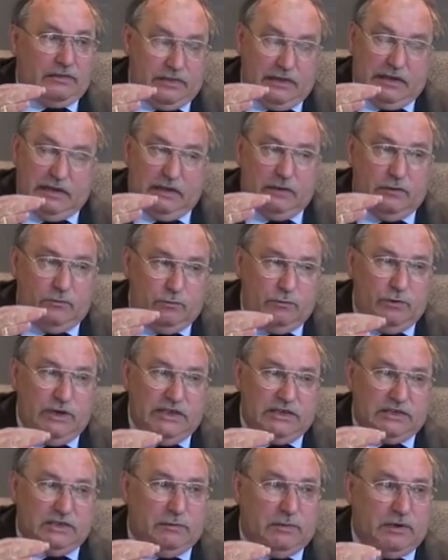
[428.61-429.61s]
think a
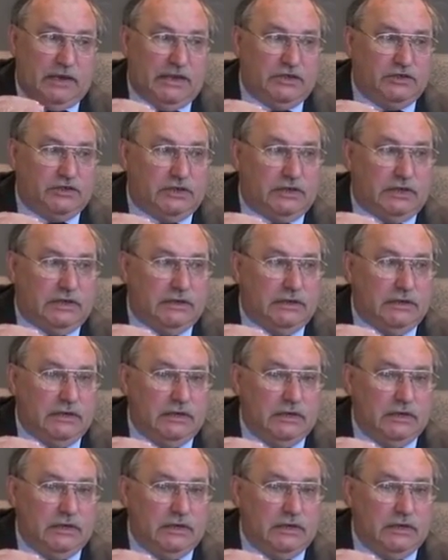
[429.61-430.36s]
reasonable engineer